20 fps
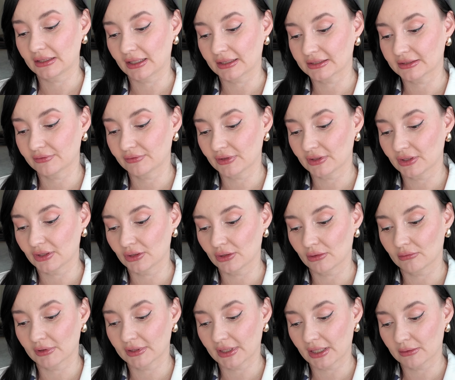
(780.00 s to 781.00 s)
next
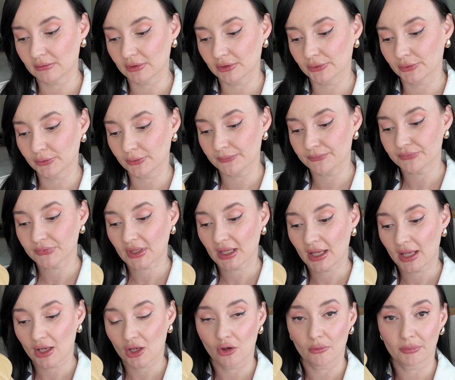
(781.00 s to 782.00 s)
video when I will do
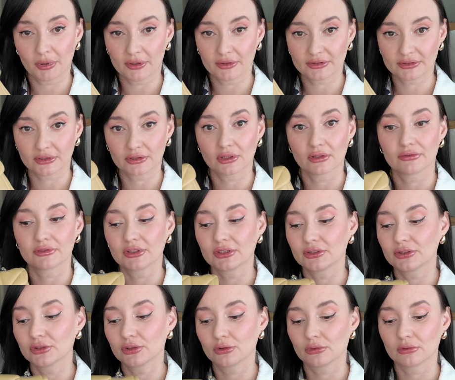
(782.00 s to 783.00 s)
comparison of
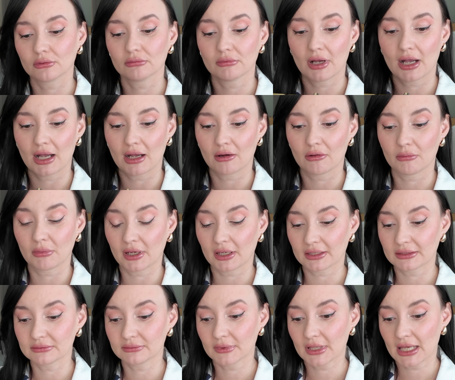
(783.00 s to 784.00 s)
these two, how
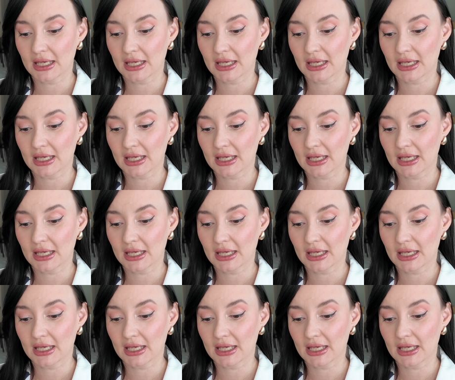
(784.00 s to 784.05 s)
my